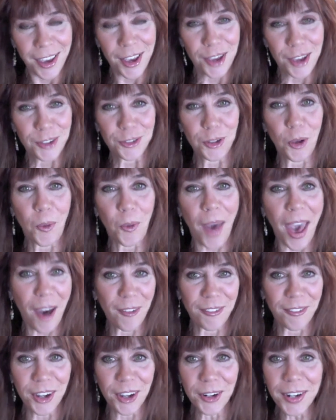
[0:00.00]
So
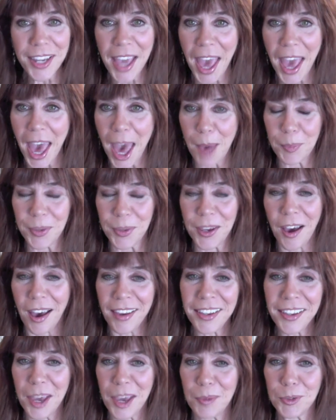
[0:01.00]
how very happy I
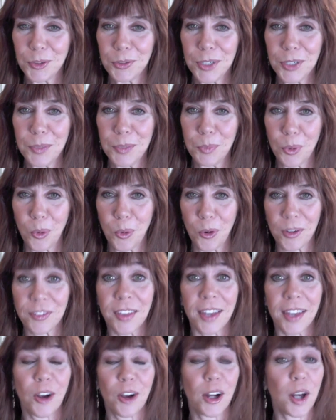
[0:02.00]
am to report
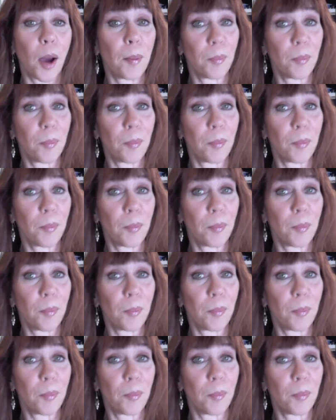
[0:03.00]
that on